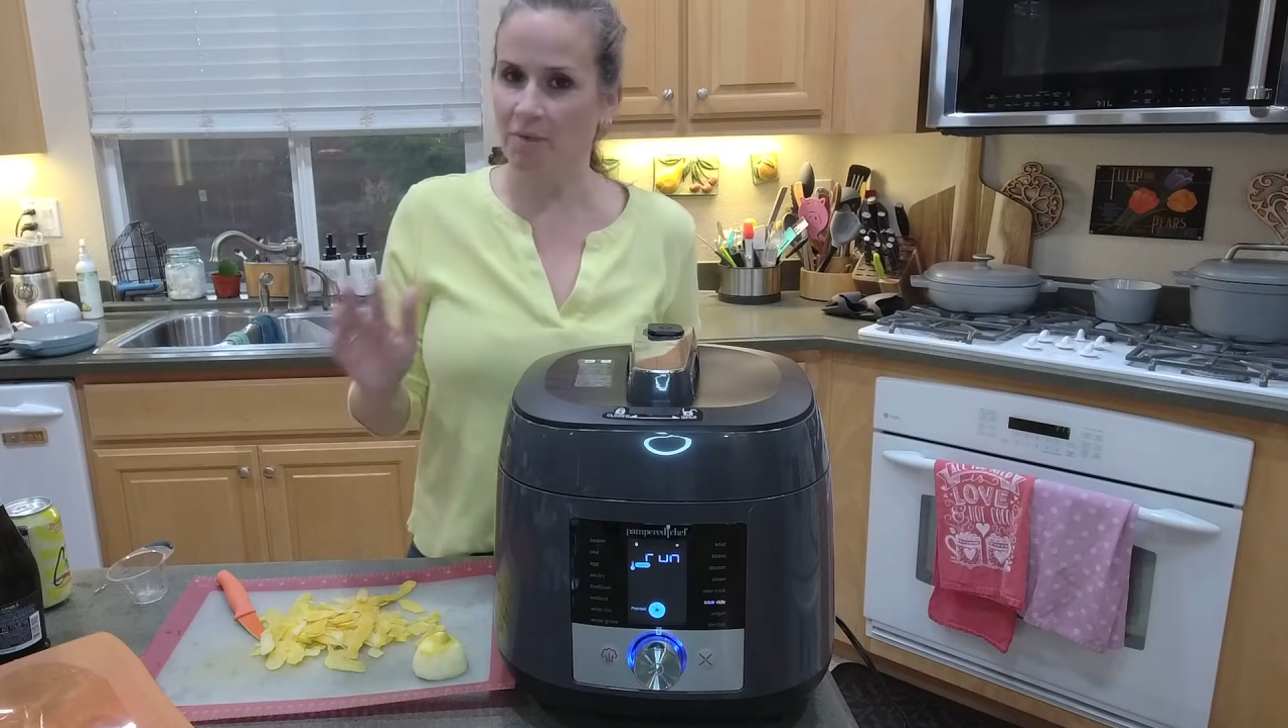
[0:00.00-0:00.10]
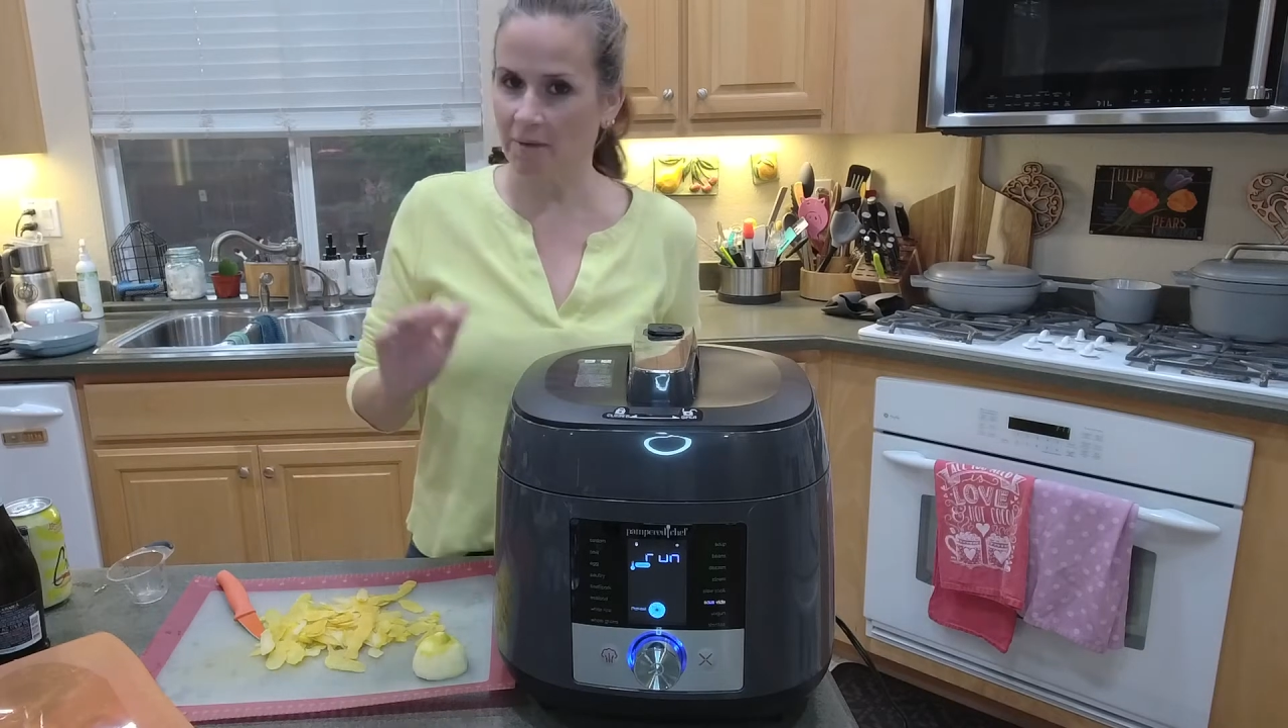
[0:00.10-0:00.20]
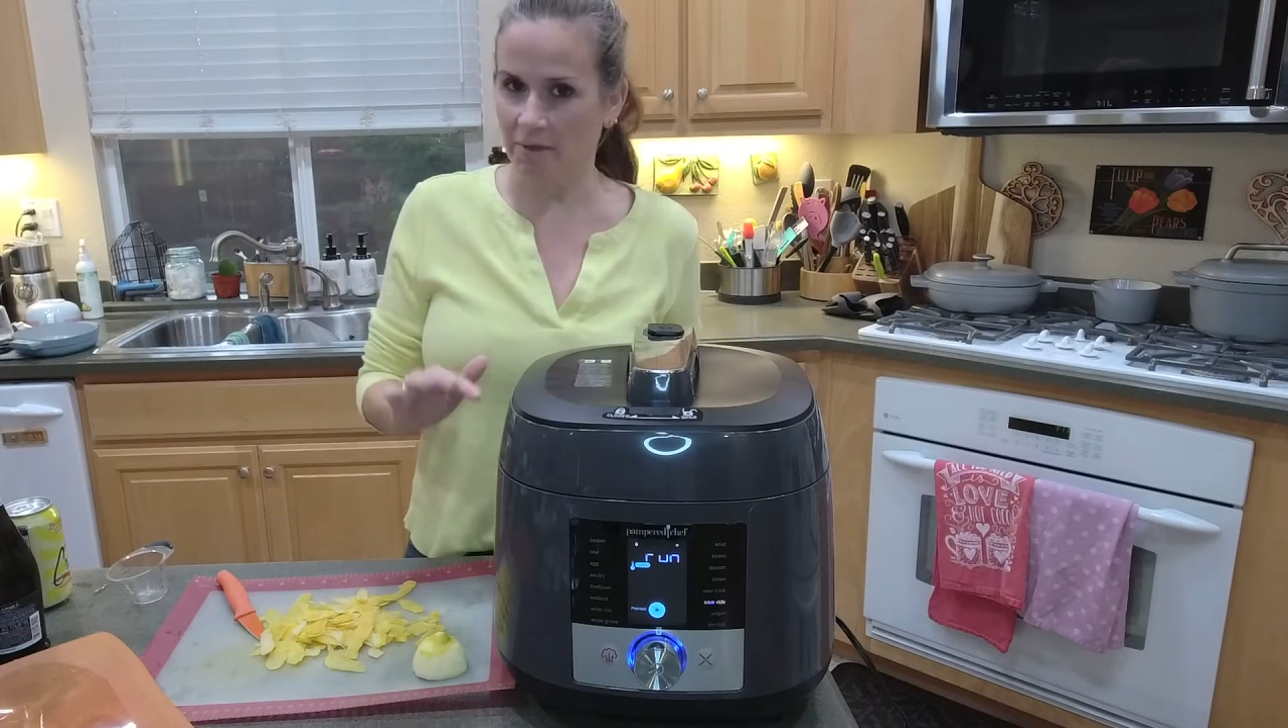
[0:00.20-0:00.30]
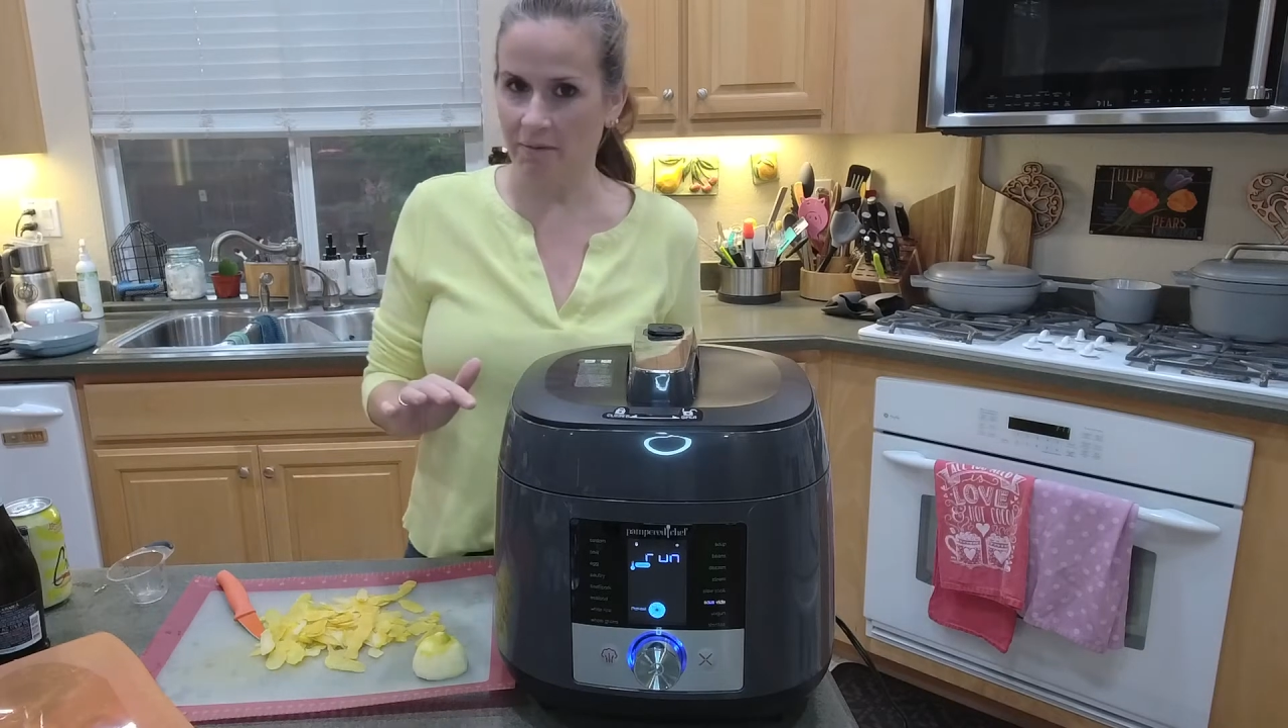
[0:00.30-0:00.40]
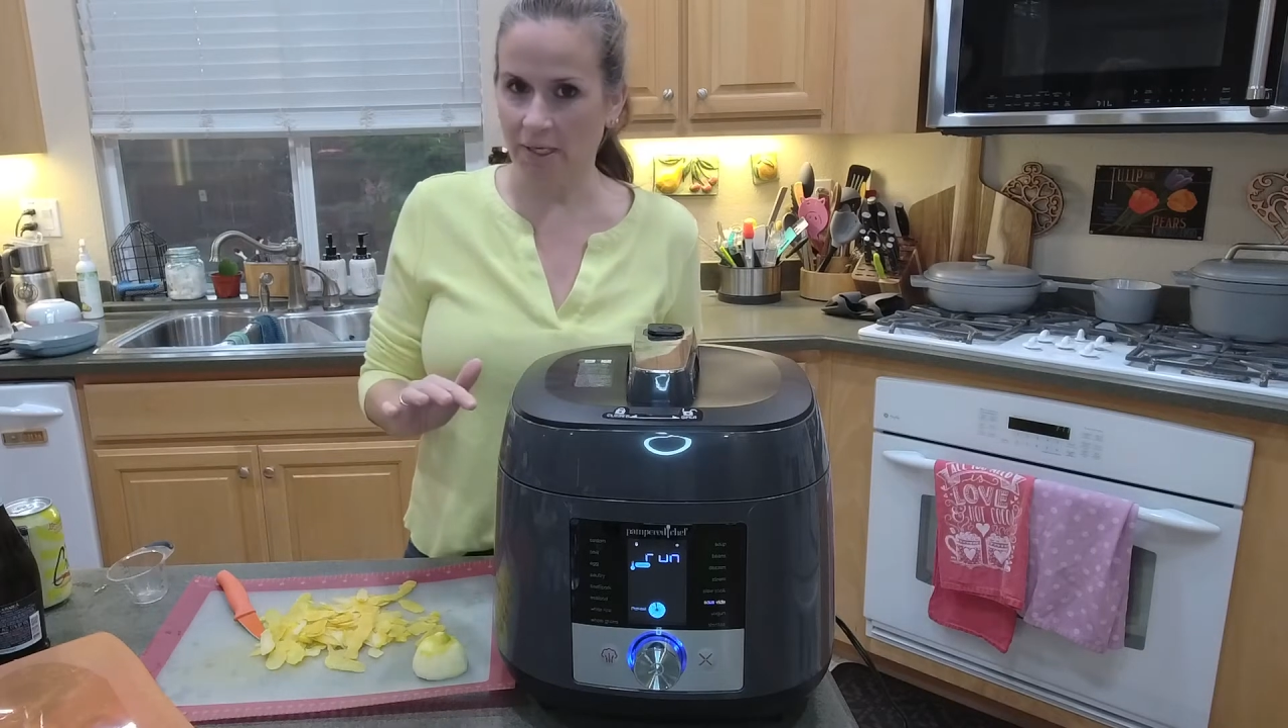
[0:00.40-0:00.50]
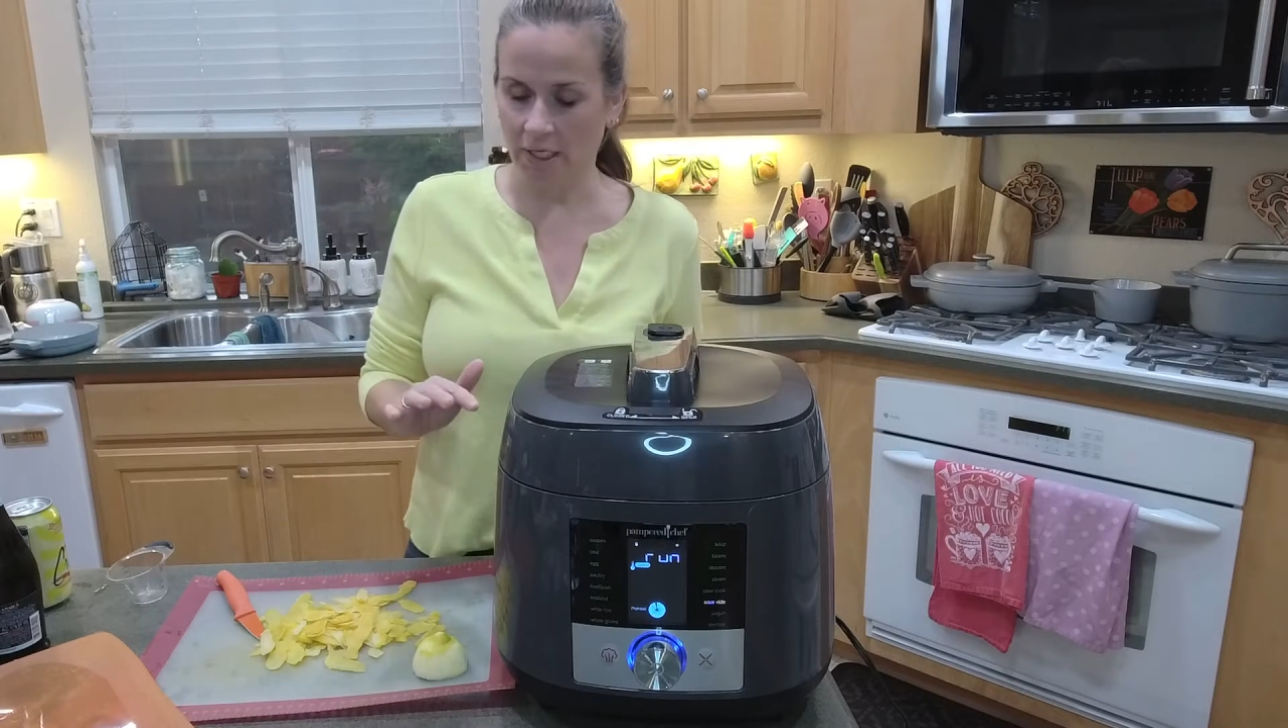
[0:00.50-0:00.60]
but I'm going to make